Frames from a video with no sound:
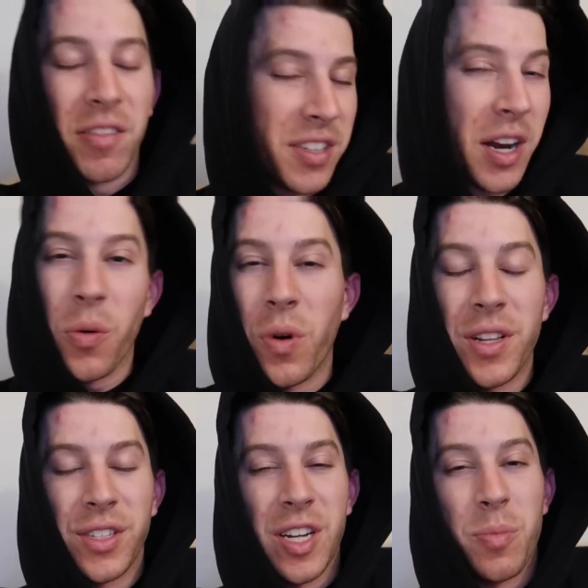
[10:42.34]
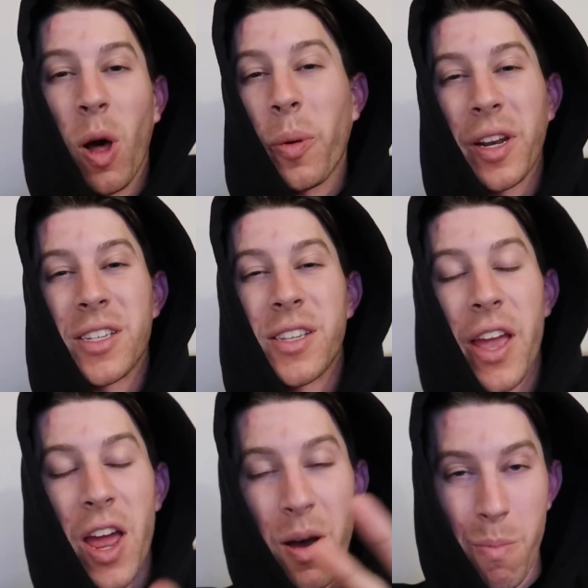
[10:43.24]
I've said it once and I'm probably gonna
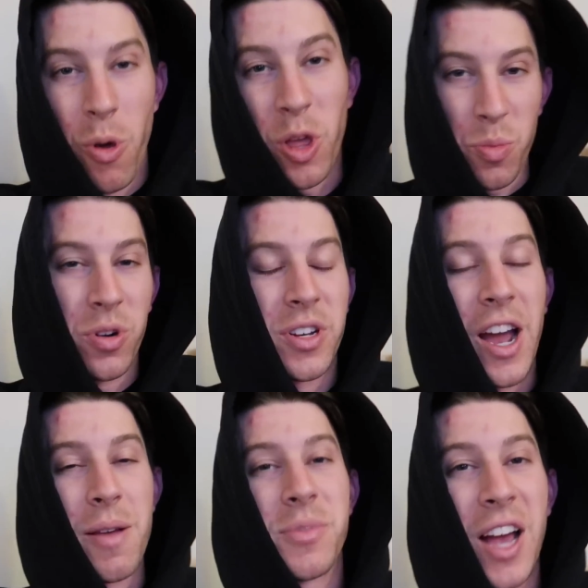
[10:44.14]
say it a million more times.